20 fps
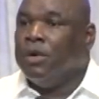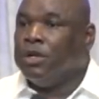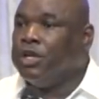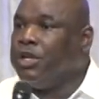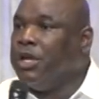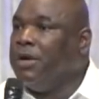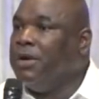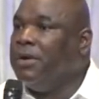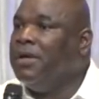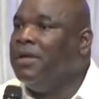what
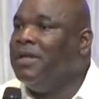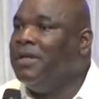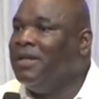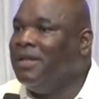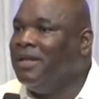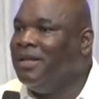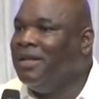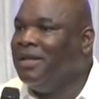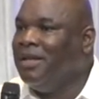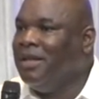to do?
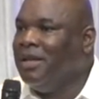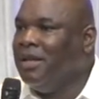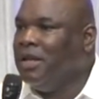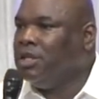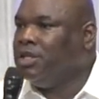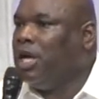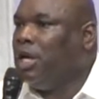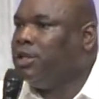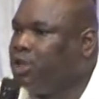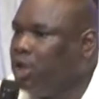
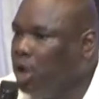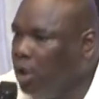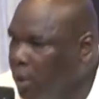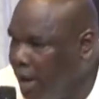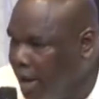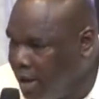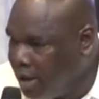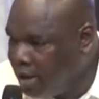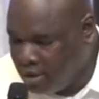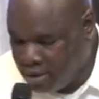Just do
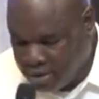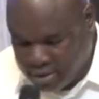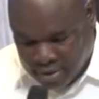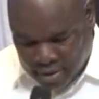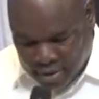it.